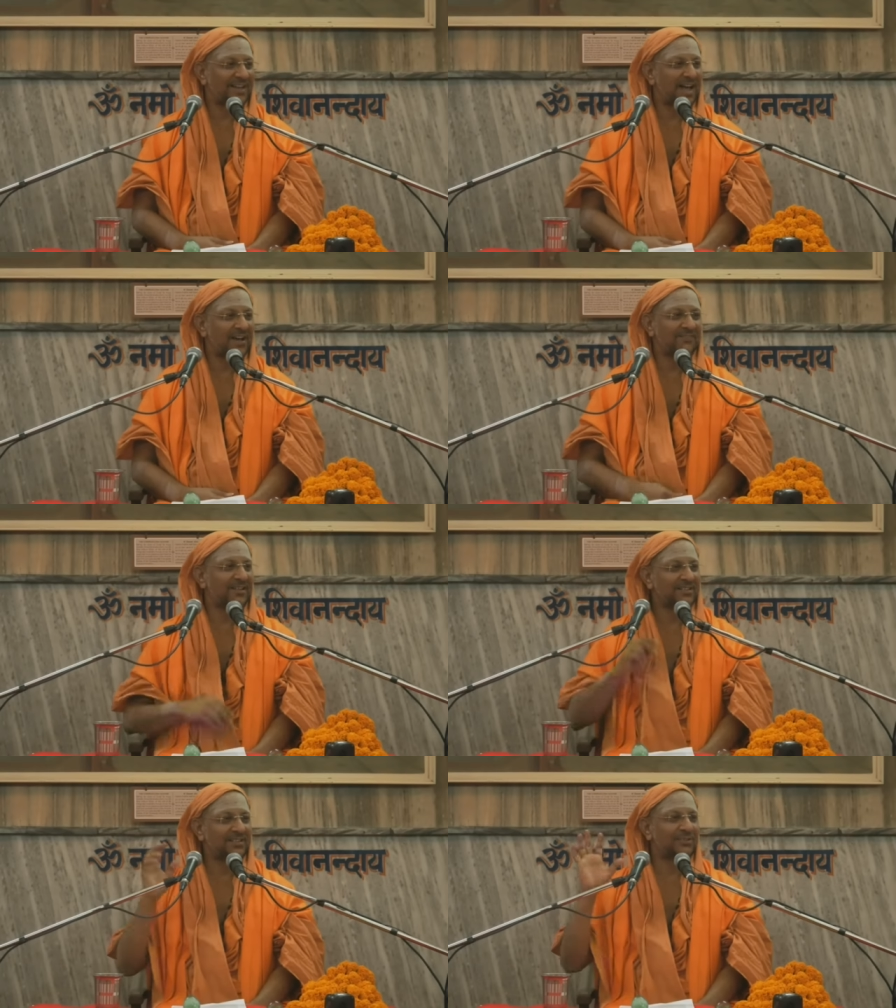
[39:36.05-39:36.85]
I have
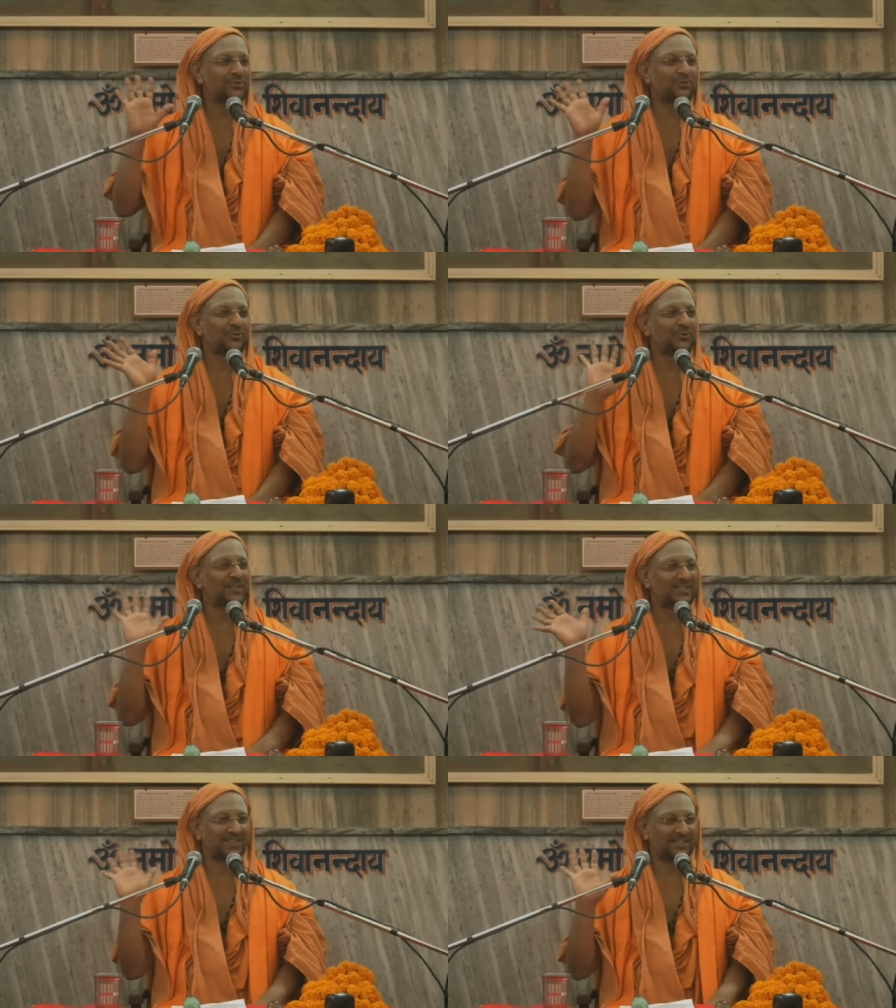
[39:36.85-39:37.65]
nothing to do
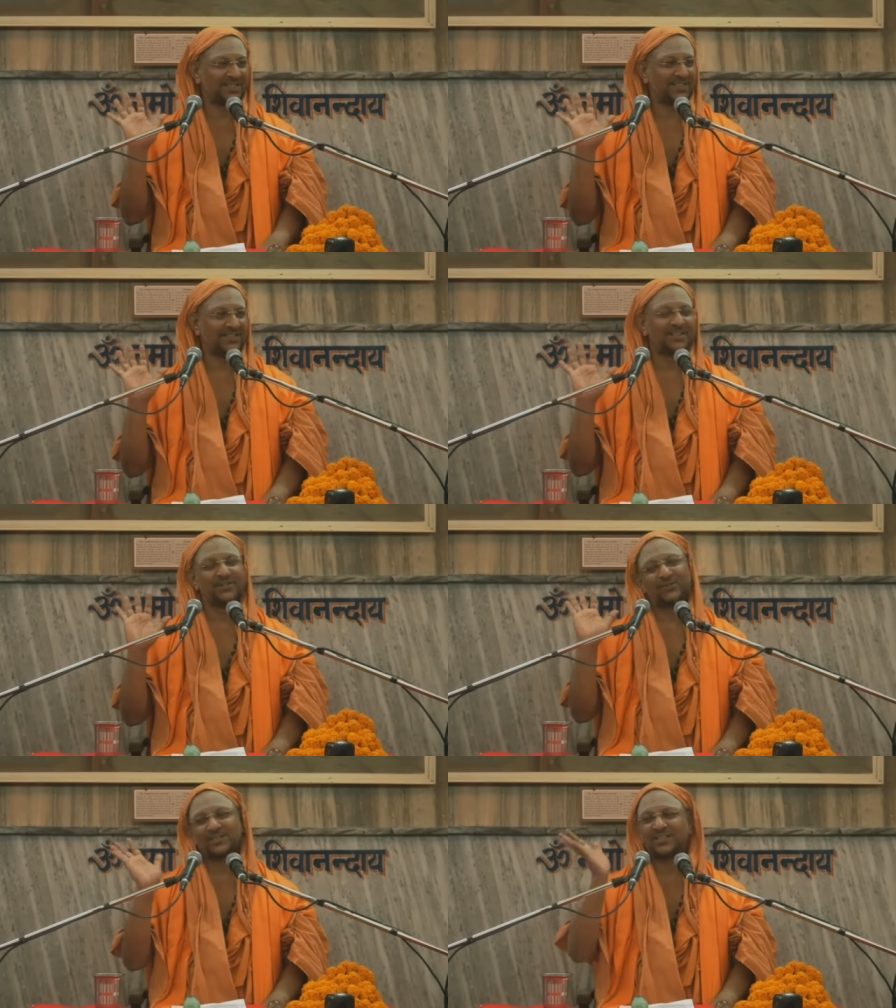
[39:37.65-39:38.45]
with this.
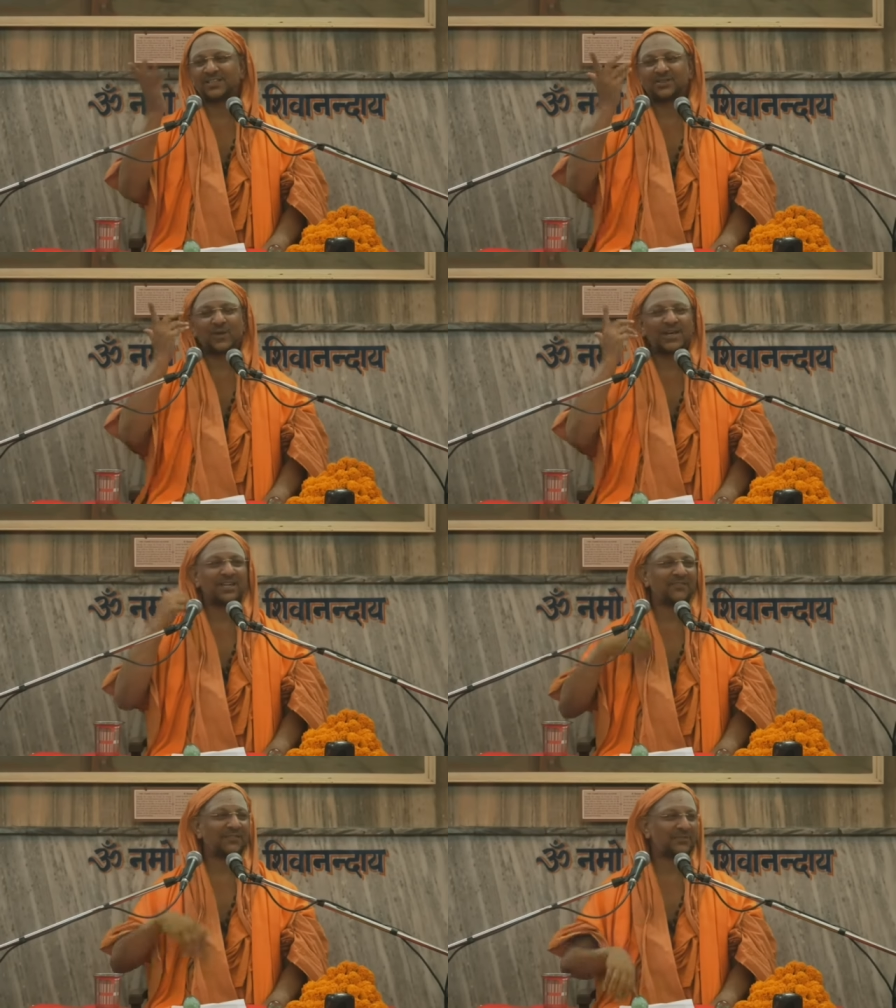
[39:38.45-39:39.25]
So he just
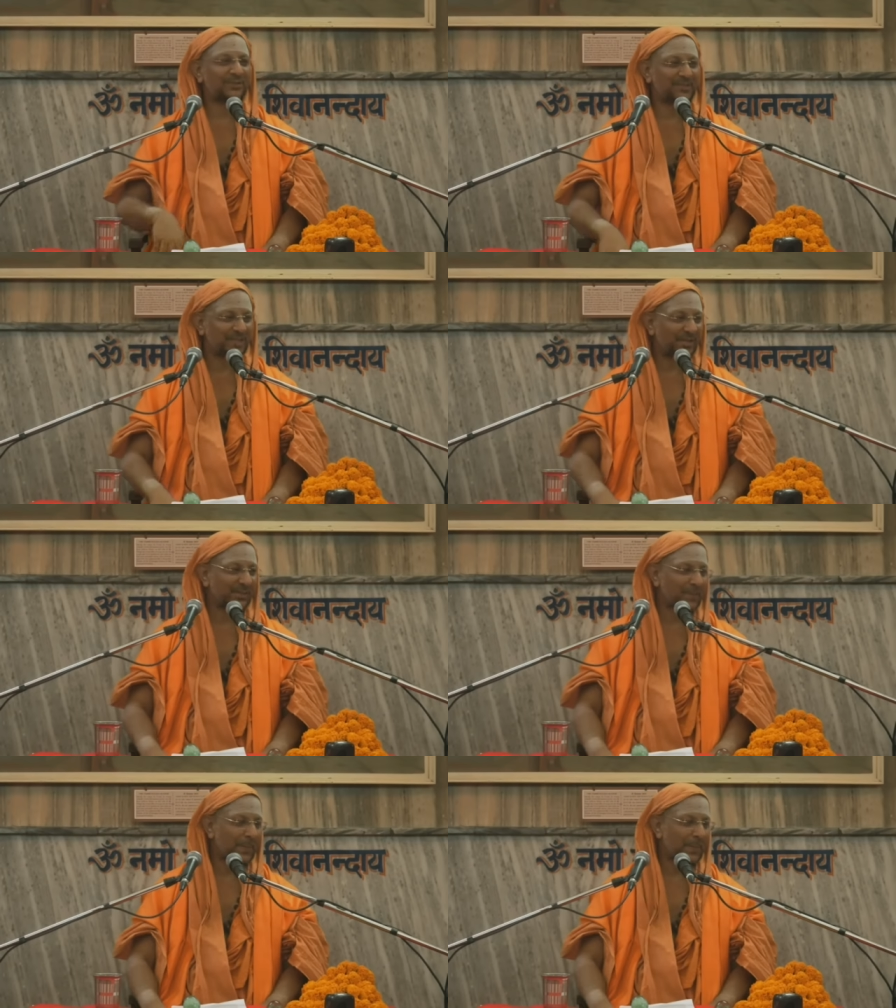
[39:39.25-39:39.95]
went away from there.